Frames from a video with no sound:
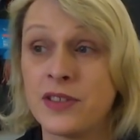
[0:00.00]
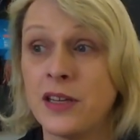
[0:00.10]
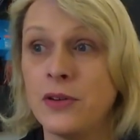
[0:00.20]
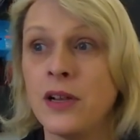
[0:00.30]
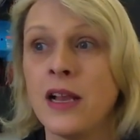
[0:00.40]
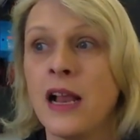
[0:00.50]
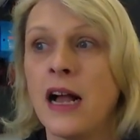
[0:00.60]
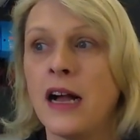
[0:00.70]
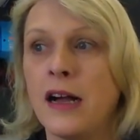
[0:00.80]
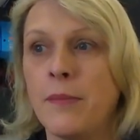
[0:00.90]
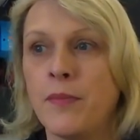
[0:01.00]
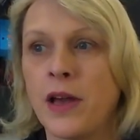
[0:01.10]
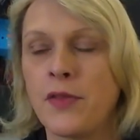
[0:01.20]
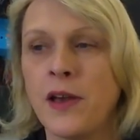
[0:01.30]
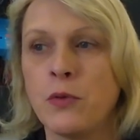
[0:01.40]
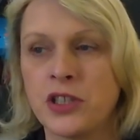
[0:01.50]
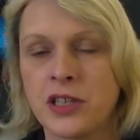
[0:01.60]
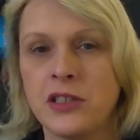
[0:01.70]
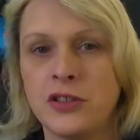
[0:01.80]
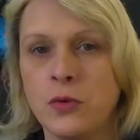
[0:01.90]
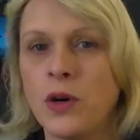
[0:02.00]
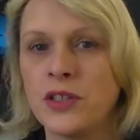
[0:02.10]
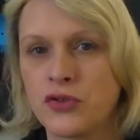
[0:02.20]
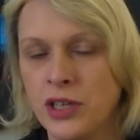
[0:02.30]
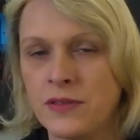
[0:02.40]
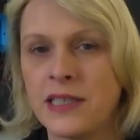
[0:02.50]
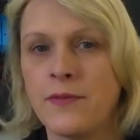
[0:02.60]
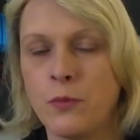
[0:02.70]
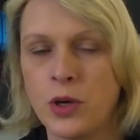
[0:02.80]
So um, I think we're just going to do one string of seven,